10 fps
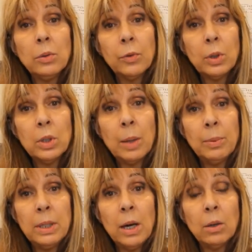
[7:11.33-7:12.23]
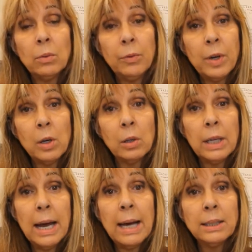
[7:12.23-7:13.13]
for adopting out feral
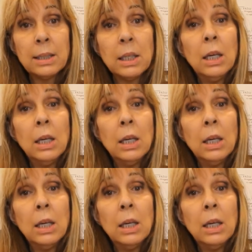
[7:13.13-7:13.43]
cats.